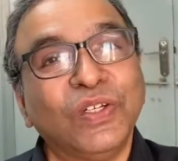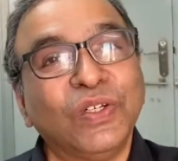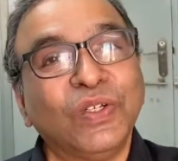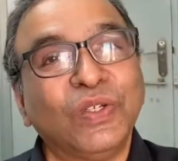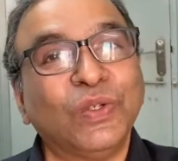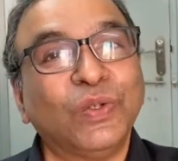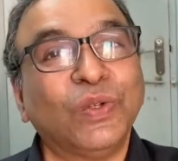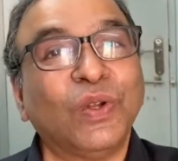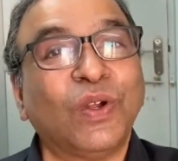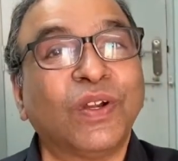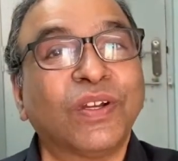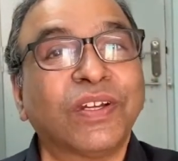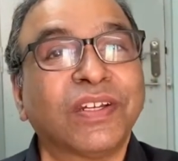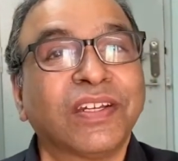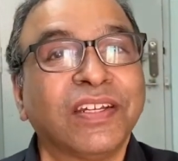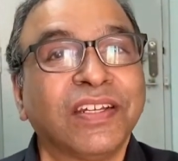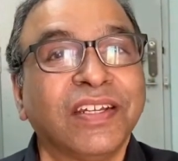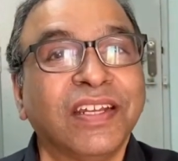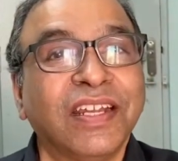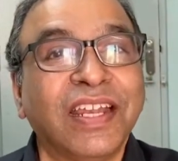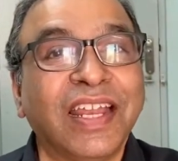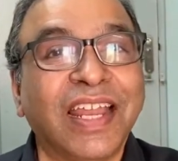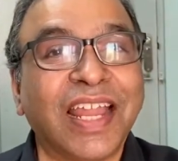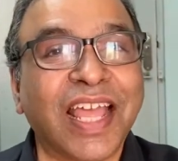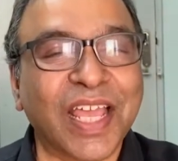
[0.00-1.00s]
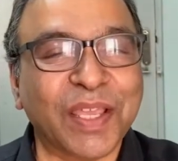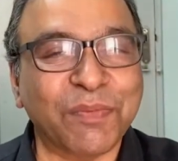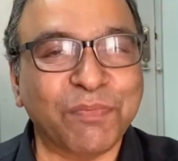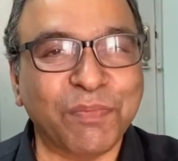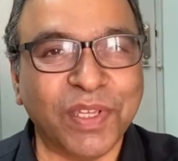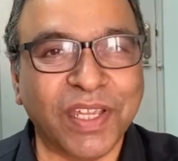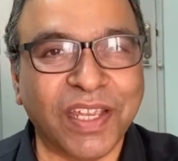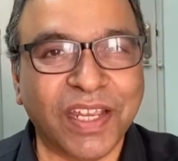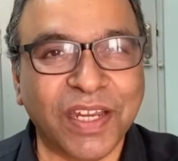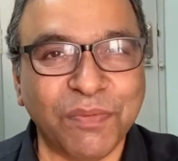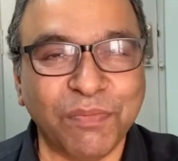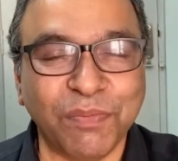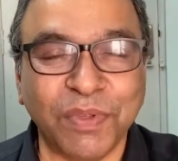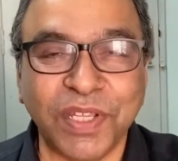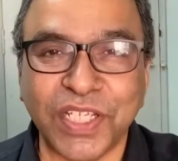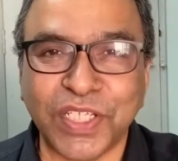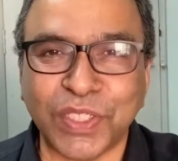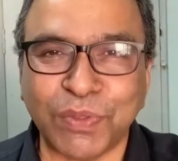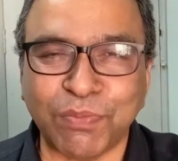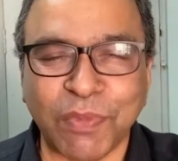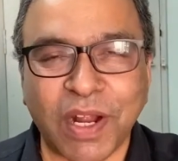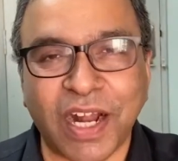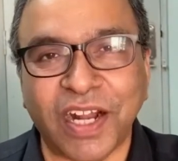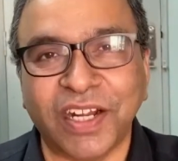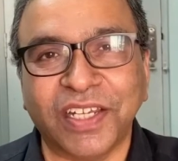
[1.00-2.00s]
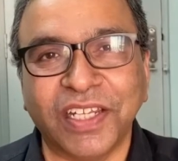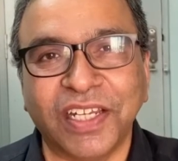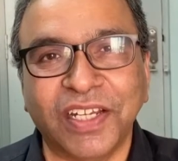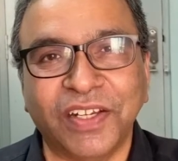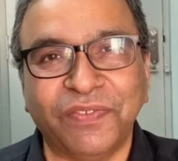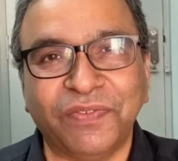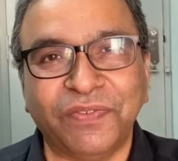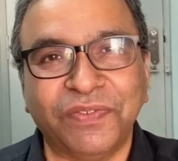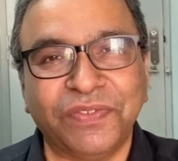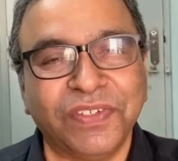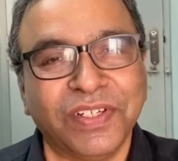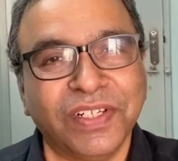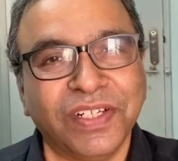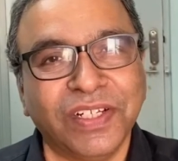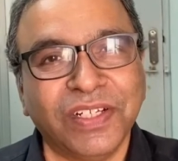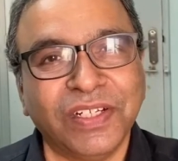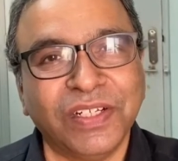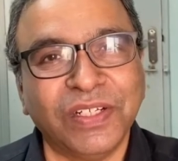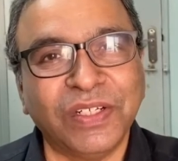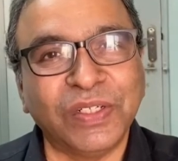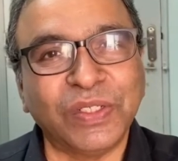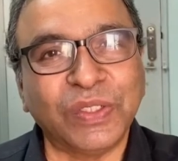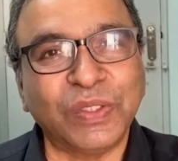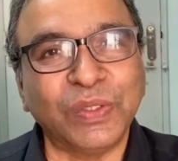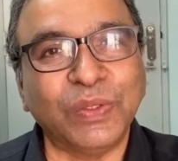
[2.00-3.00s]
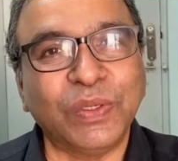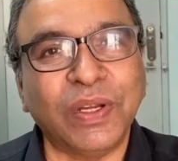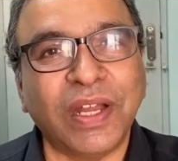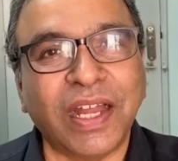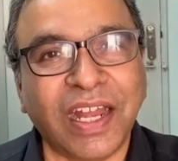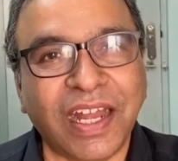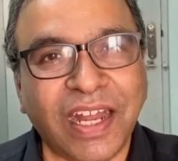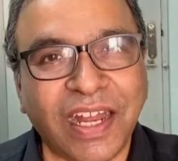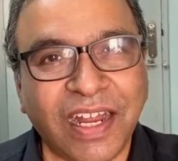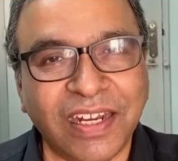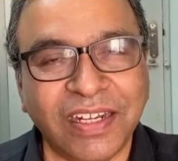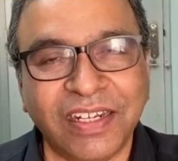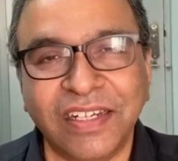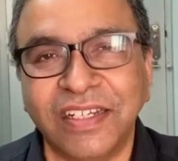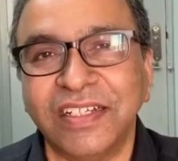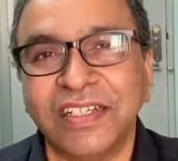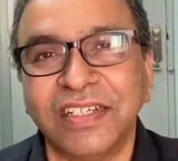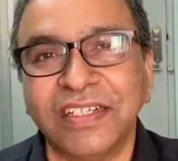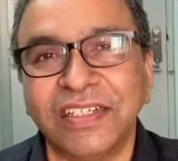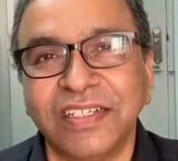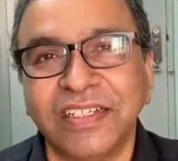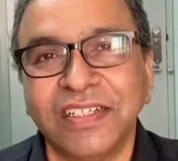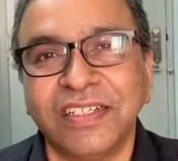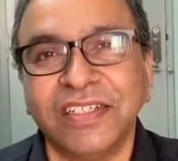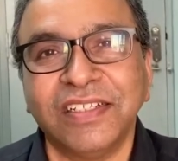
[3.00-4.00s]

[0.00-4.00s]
Do not lag behind. Be smart enough to handle